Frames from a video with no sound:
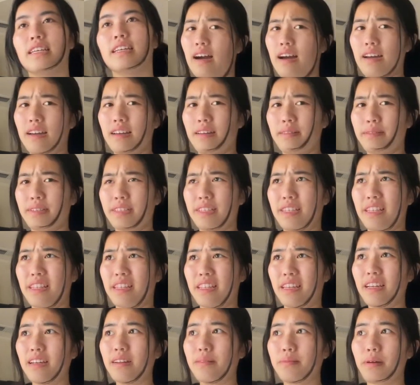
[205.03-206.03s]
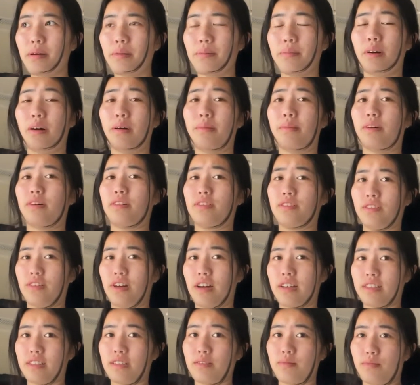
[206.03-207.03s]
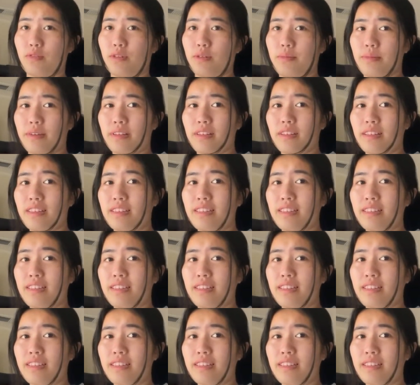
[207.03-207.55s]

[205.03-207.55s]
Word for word: I think my mom also has an appointment in the